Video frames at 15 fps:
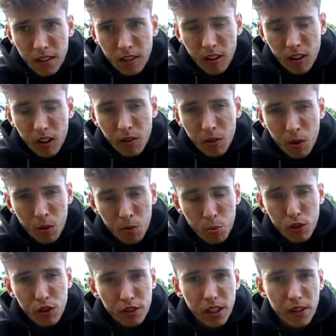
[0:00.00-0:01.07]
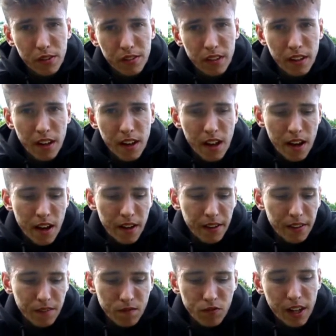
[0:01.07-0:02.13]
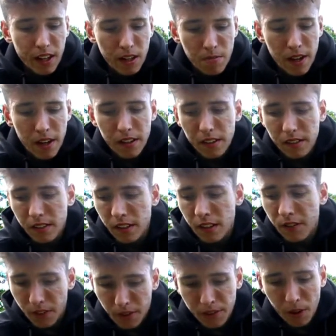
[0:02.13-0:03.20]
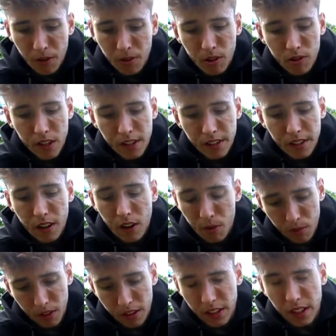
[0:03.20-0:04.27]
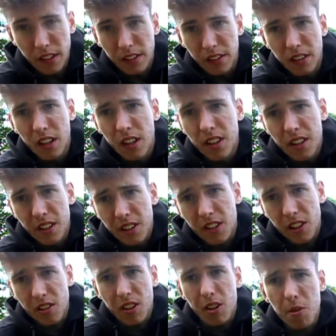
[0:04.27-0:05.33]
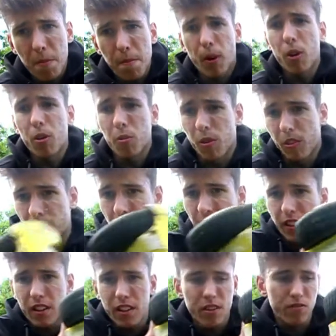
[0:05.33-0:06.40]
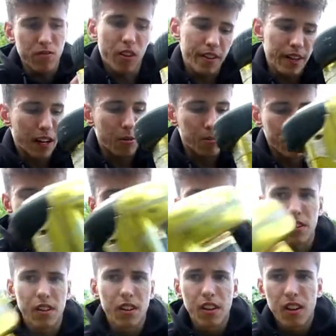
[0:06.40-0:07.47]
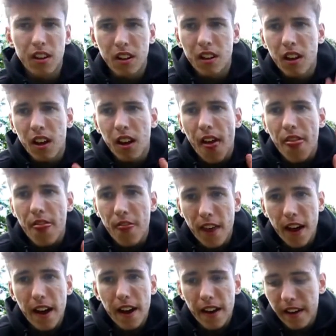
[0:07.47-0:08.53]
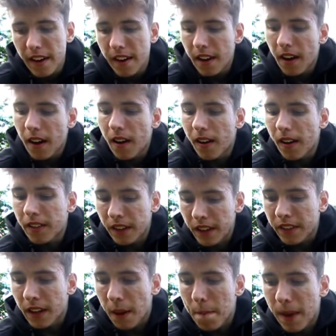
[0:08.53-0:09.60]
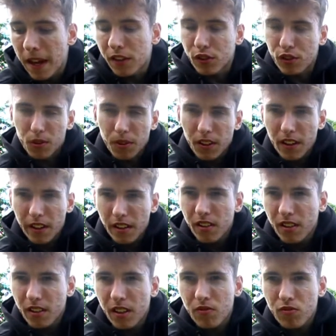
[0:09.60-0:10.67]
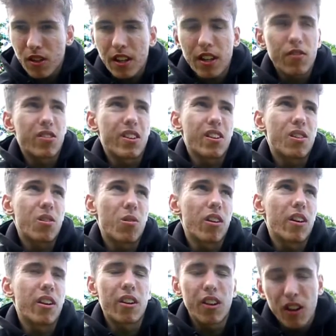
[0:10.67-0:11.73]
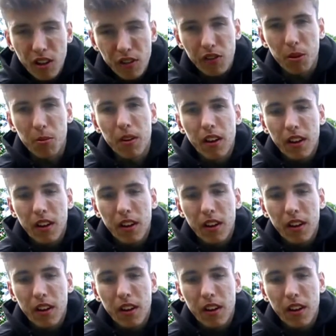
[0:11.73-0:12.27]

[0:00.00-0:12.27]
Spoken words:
would seriously recommend, if you don't already own one of these, go and buy one like right now, because they're mental, and they're really, really cool. Like, I love them.